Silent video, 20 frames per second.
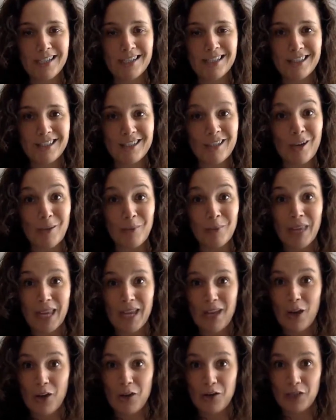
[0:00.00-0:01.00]
So
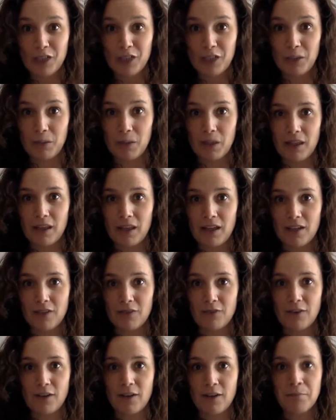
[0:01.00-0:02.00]
hopefully it'll be a lot of
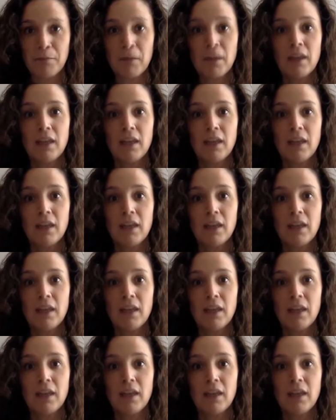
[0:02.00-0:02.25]
fun.